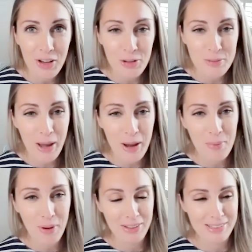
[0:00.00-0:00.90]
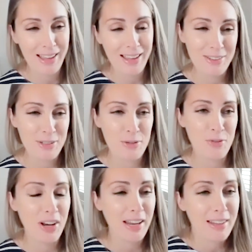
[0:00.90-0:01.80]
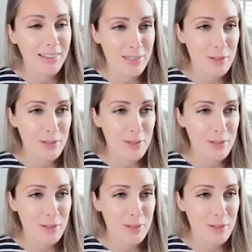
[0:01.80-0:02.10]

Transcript: the newspaper." I was like, "This is funny. This